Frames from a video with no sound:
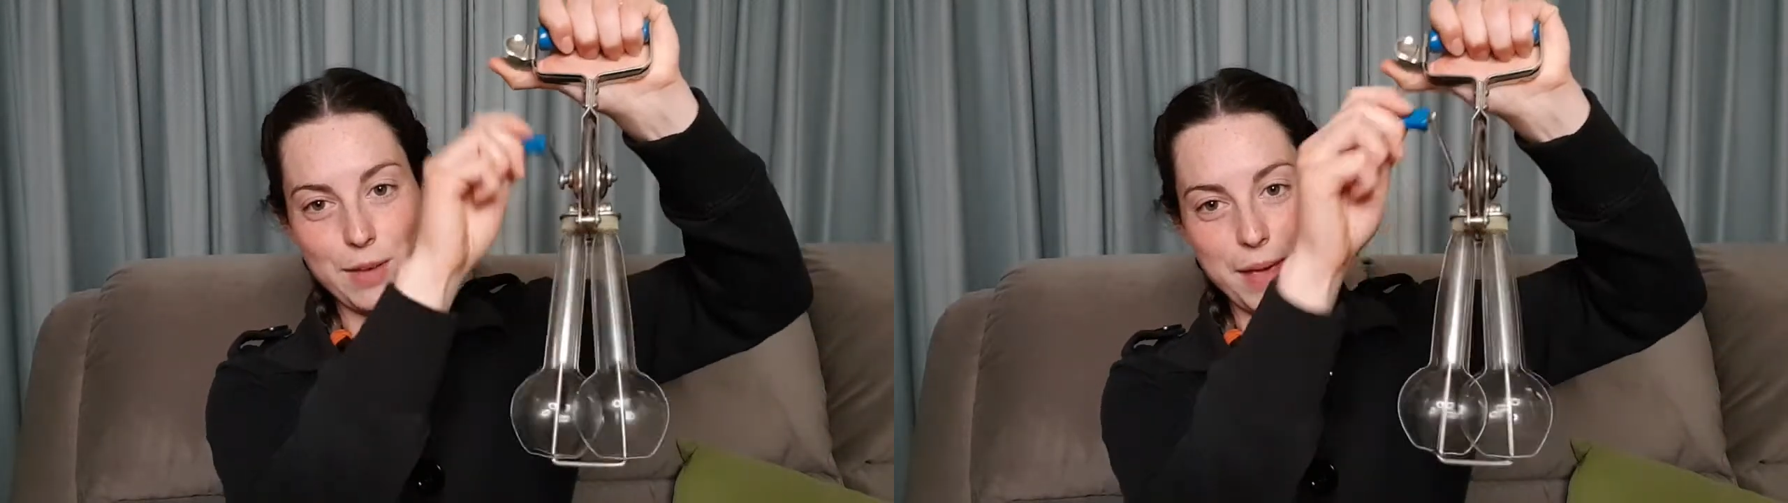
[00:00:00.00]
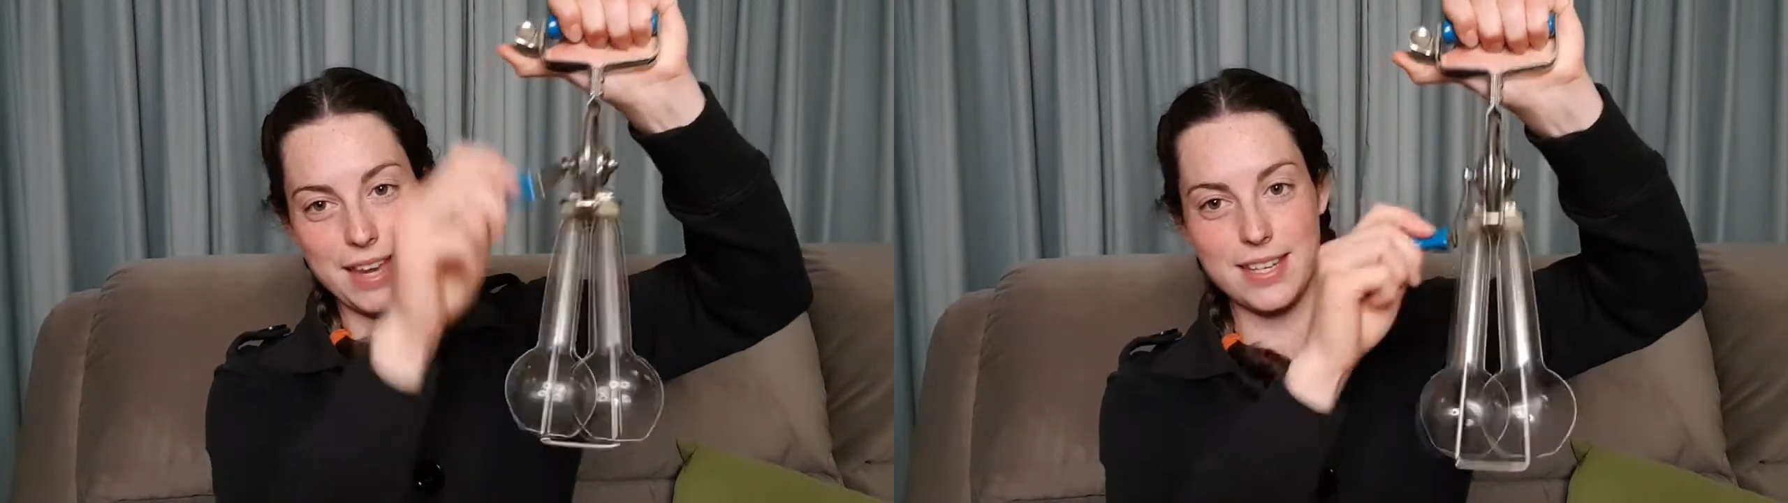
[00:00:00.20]

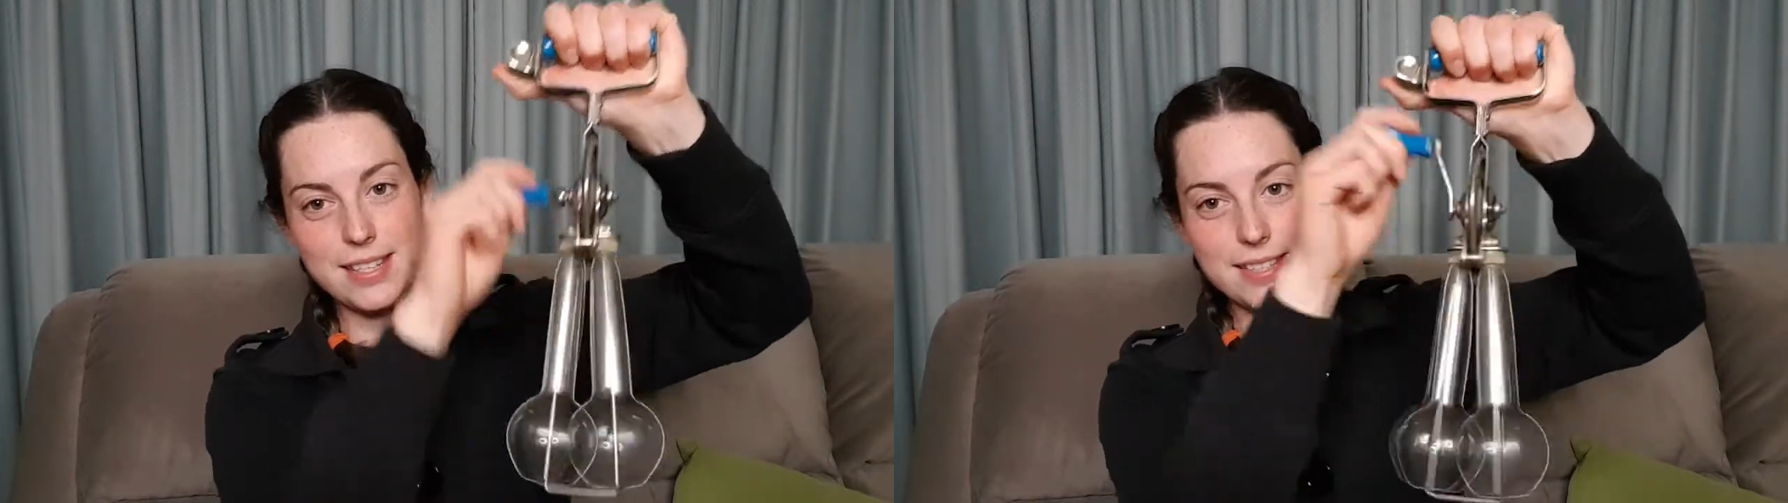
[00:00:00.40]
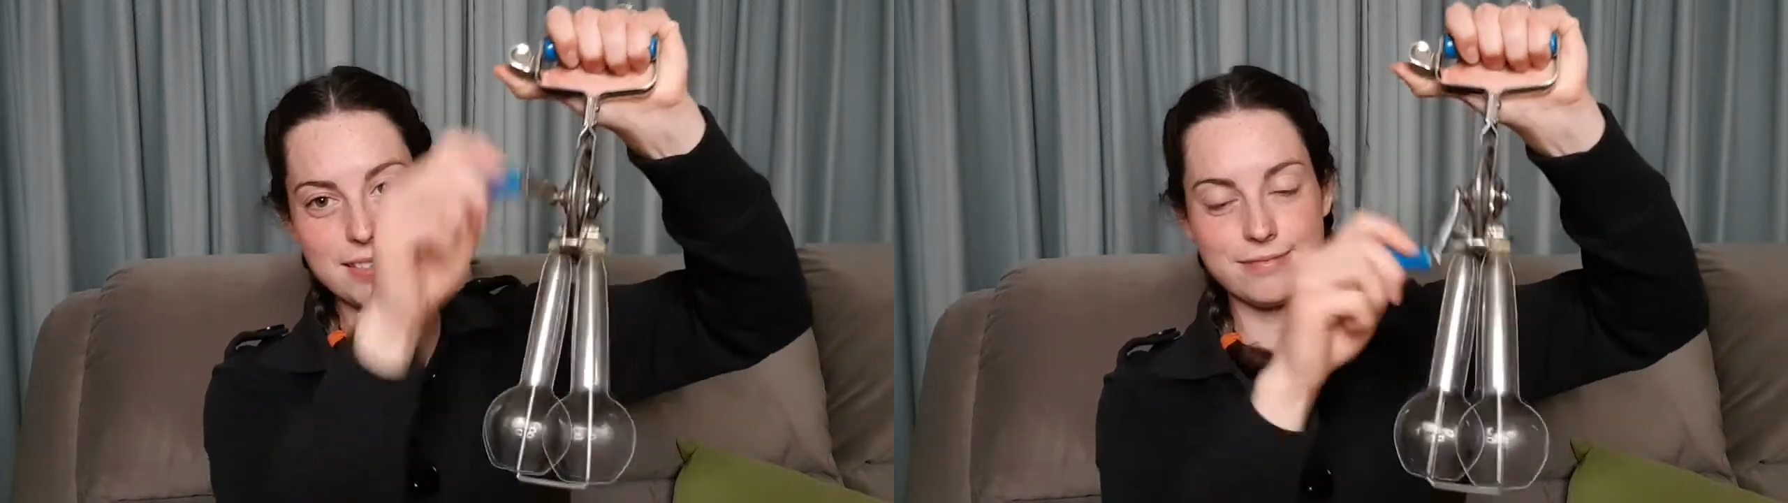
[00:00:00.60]

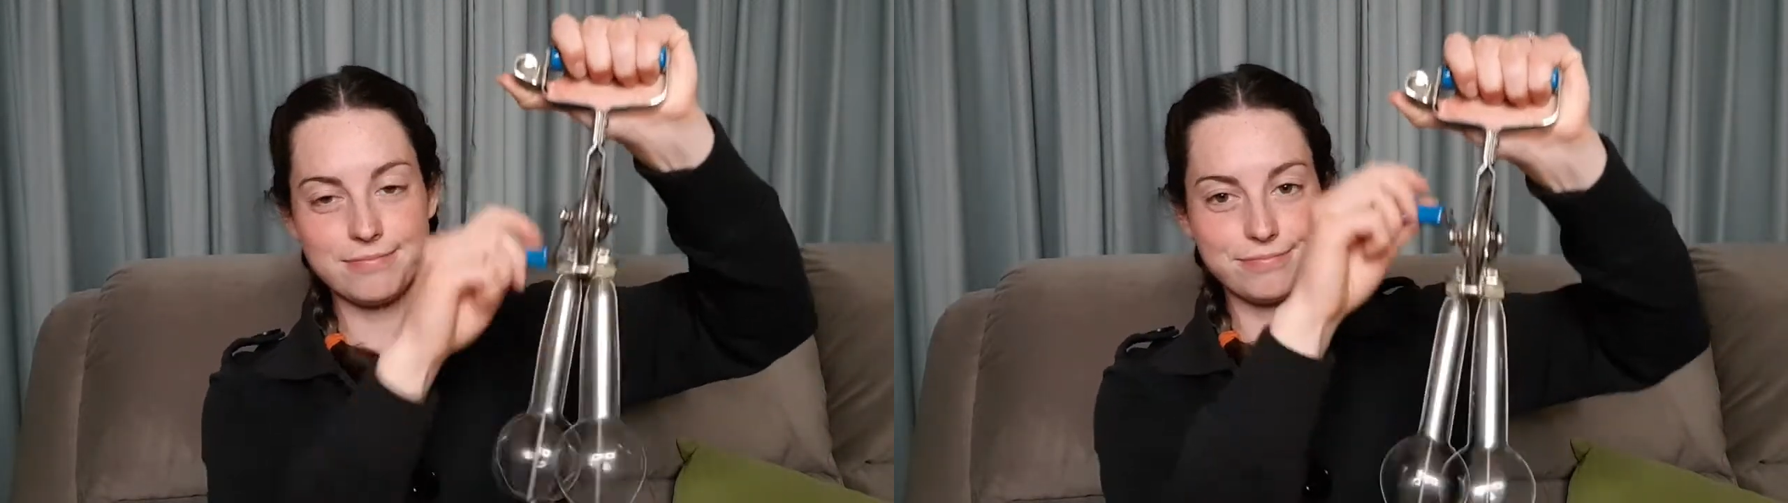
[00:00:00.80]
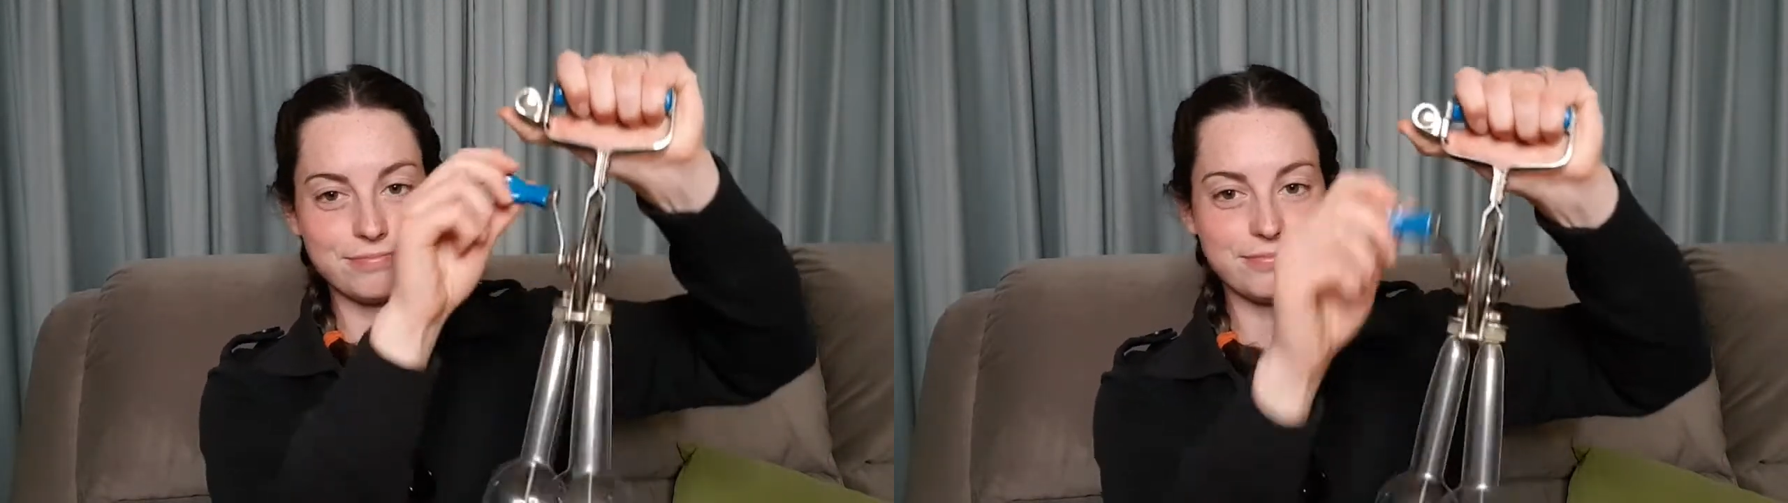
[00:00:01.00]

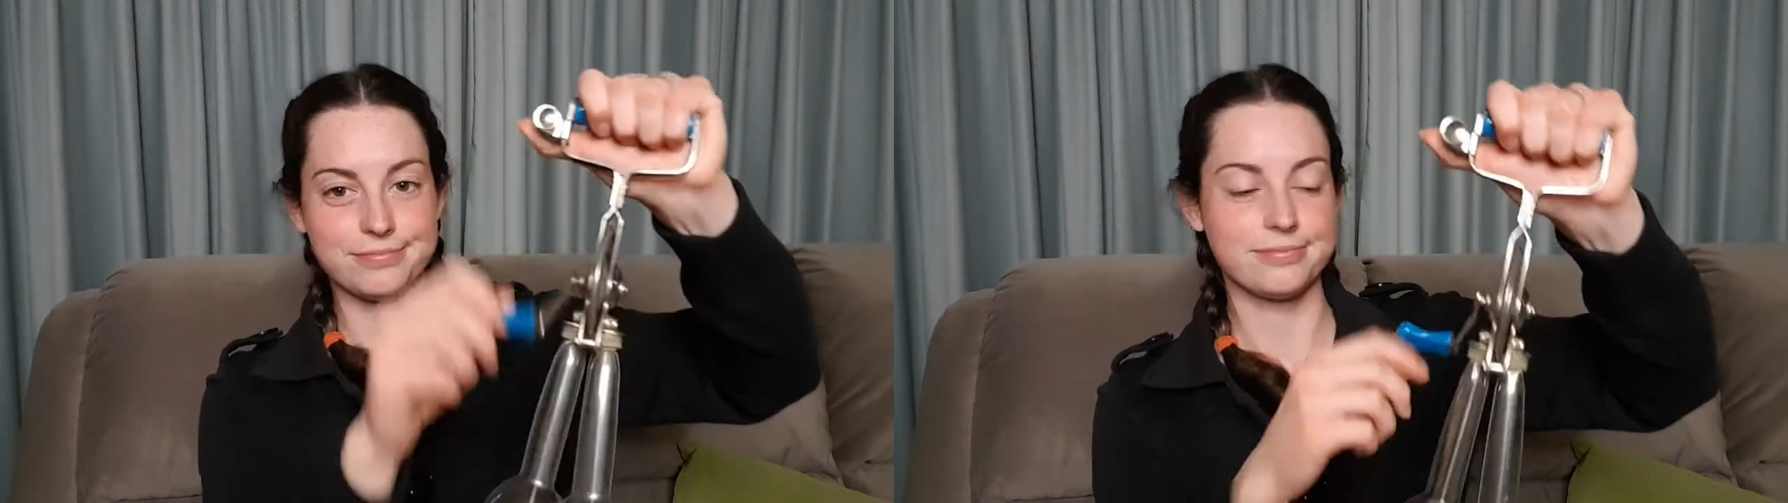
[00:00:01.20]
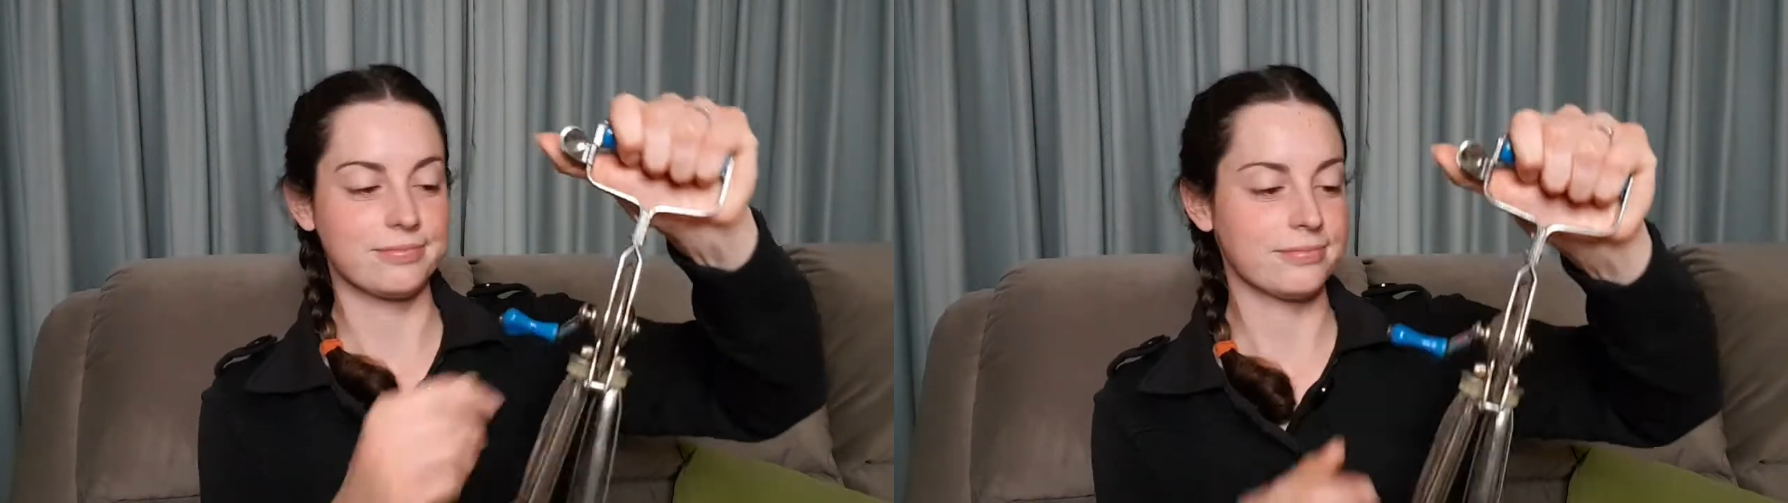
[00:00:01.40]

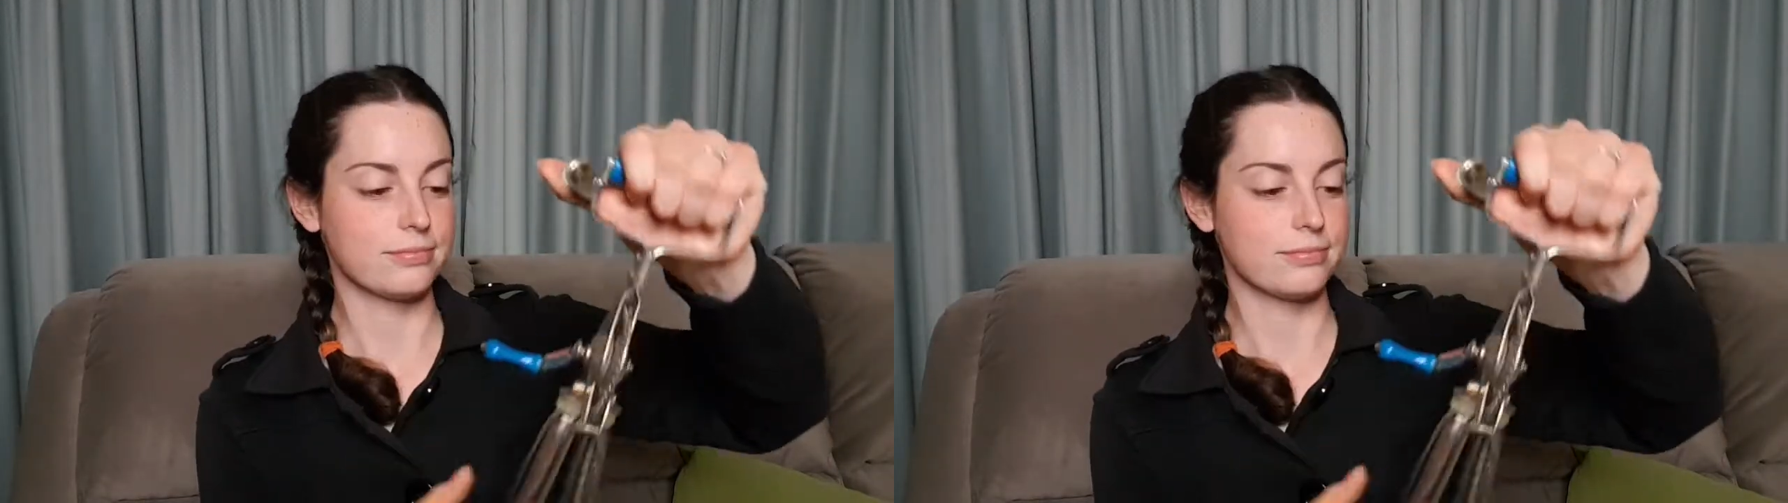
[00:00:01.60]
beaters.